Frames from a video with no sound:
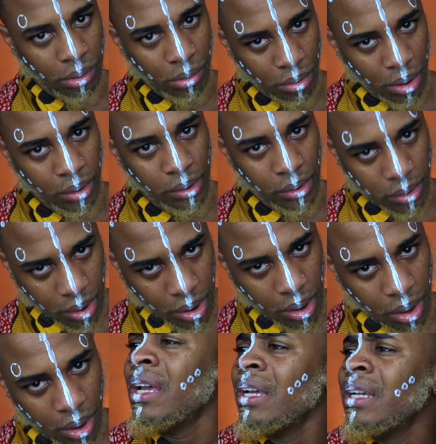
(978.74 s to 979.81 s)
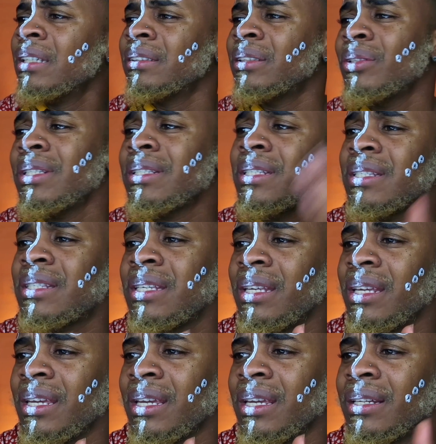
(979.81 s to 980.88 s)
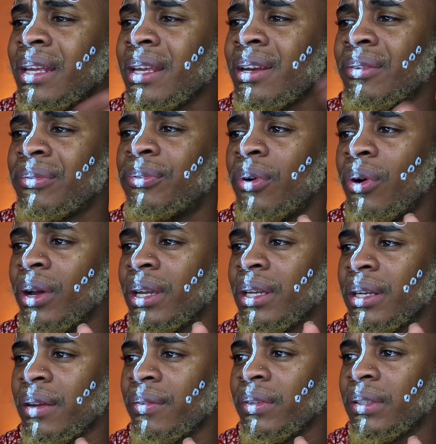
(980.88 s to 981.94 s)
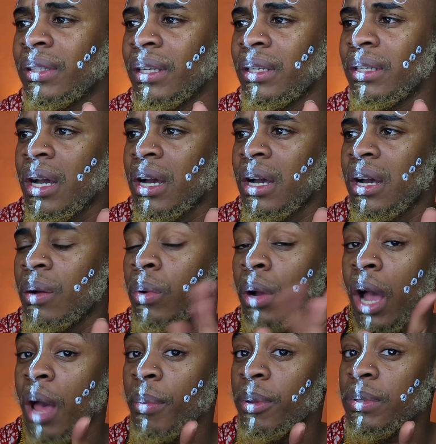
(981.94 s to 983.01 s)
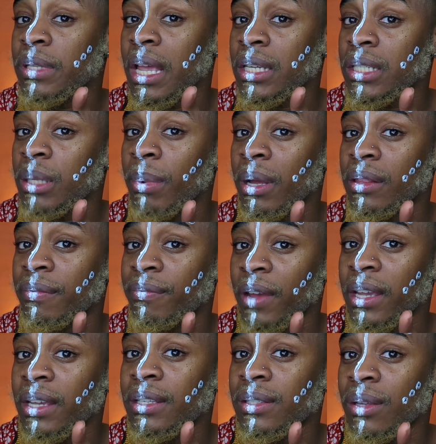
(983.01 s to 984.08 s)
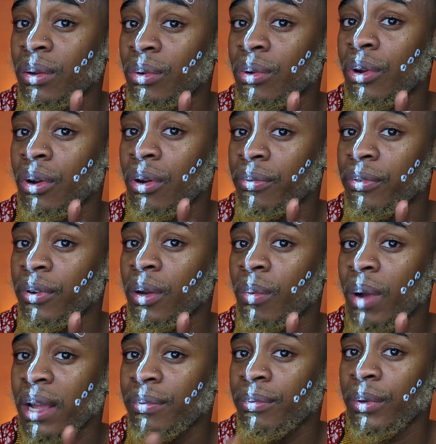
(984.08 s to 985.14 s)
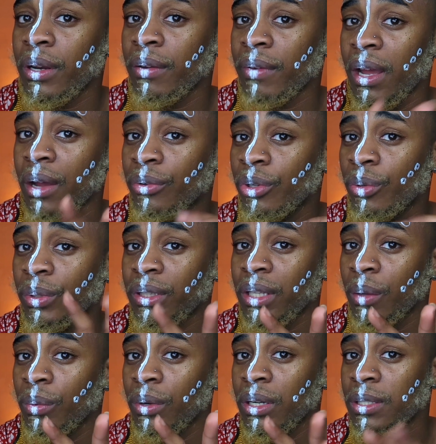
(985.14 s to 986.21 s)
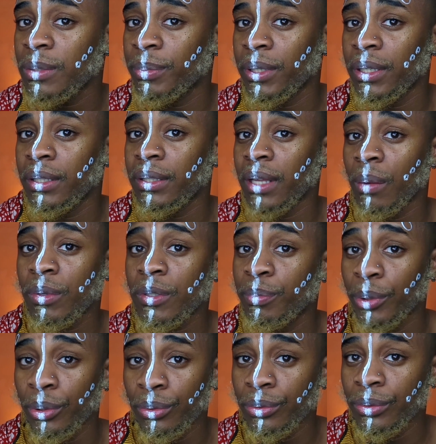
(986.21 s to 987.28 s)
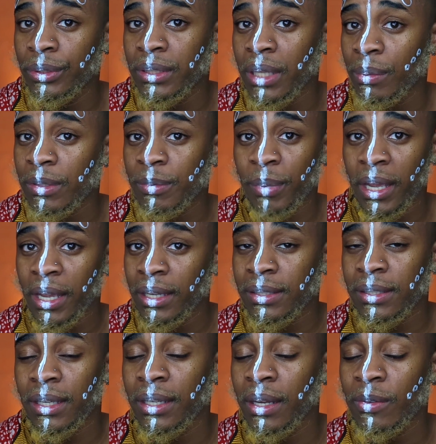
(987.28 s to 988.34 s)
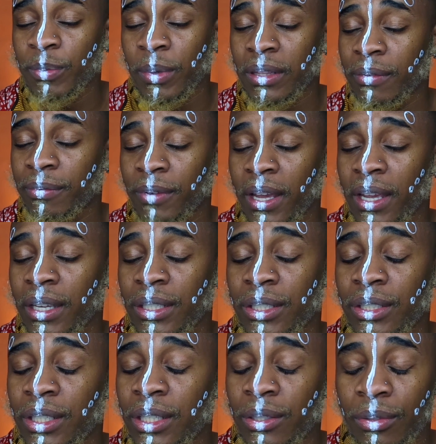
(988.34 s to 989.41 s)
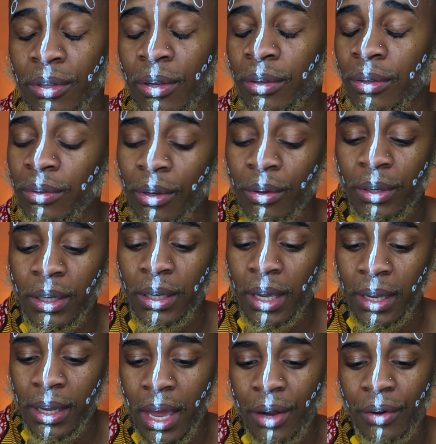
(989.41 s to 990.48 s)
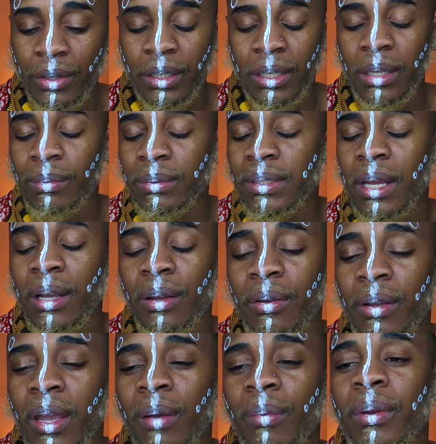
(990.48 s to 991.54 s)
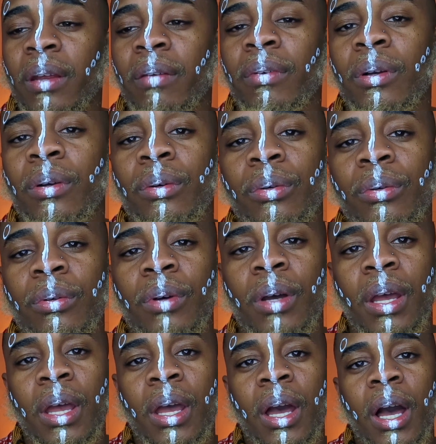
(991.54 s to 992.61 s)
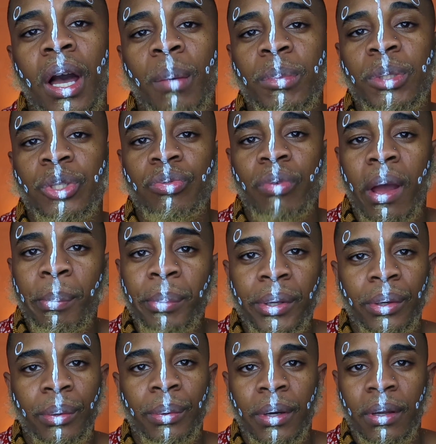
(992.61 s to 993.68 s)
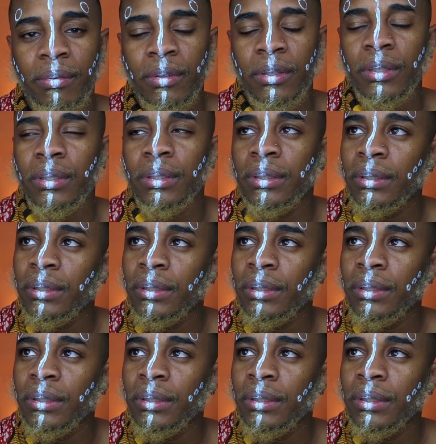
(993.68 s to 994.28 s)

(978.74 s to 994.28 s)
you need to say it. So let's get to the end. They done fought and everything. Well, Kobe was actually about to fight his own girlfriend, wife, whatever. I don't know what they was, but they was booze. They was base, and they was about to fight. And he, you know, he had got on the knee and was like, okay, whatever, cool. I'ma drop it or whatever.